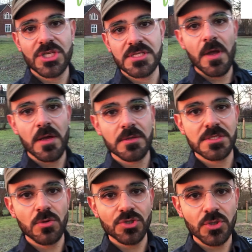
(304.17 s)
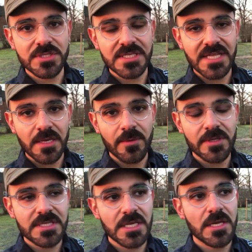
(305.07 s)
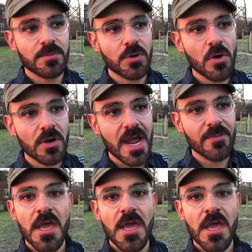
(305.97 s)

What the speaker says: is a social sustainability program